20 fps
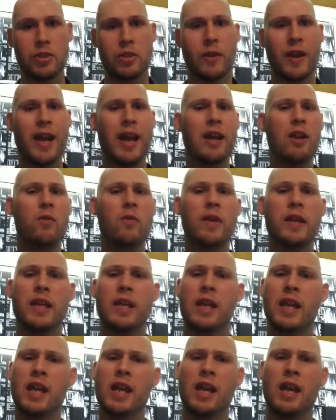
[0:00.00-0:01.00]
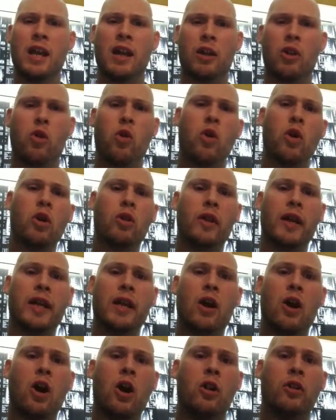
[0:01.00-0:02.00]
So how do we
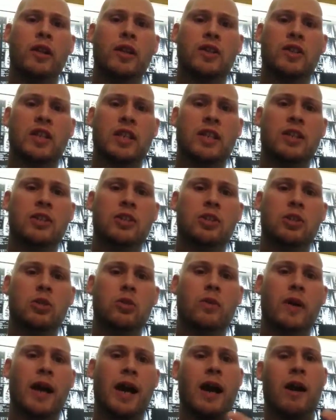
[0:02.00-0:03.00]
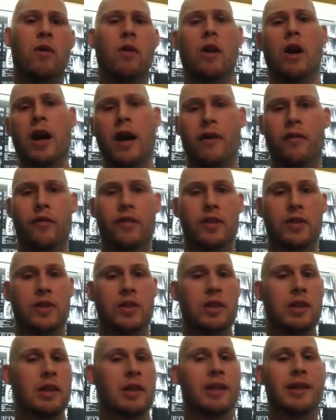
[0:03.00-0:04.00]
correlate all this into our
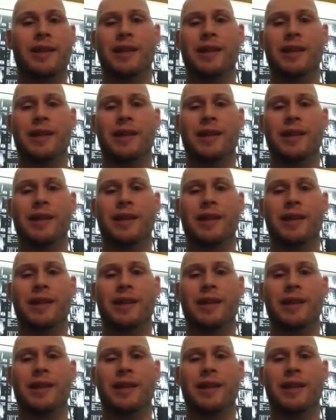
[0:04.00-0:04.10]
office?